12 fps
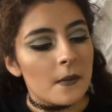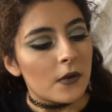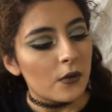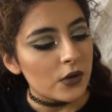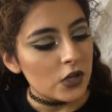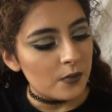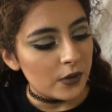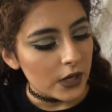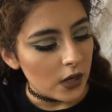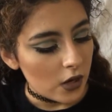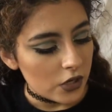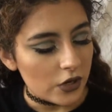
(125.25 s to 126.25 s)
But when you put
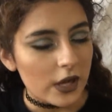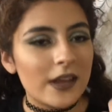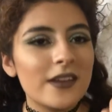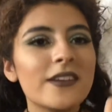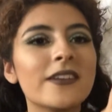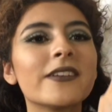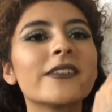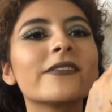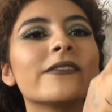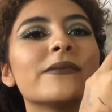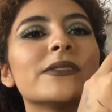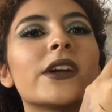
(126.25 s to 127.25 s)
it on your,
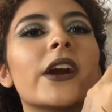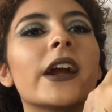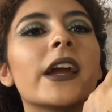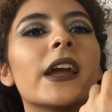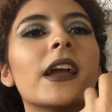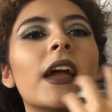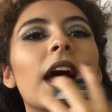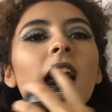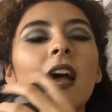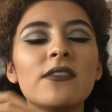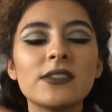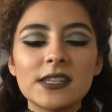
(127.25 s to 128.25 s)
sorry,
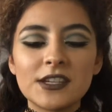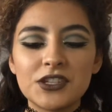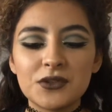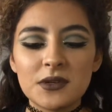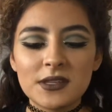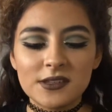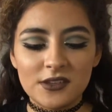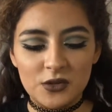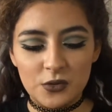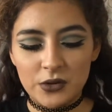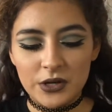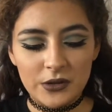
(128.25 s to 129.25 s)
I was like doing this
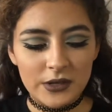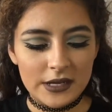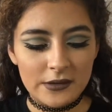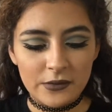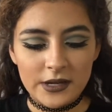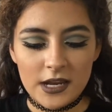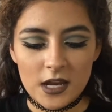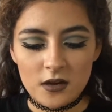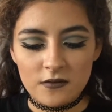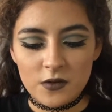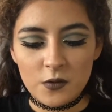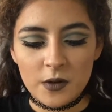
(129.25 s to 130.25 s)
tutorial and it went
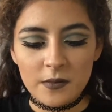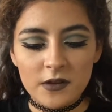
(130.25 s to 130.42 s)
everywhere.